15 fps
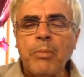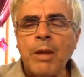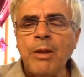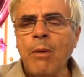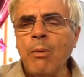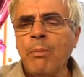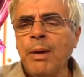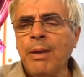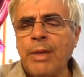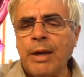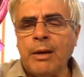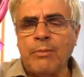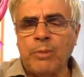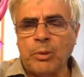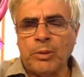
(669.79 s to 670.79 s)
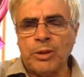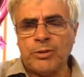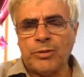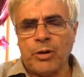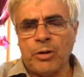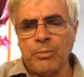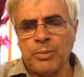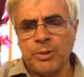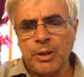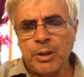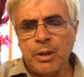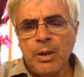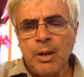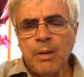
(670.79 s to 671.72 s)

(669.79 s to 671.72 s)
Now, when we think about these terms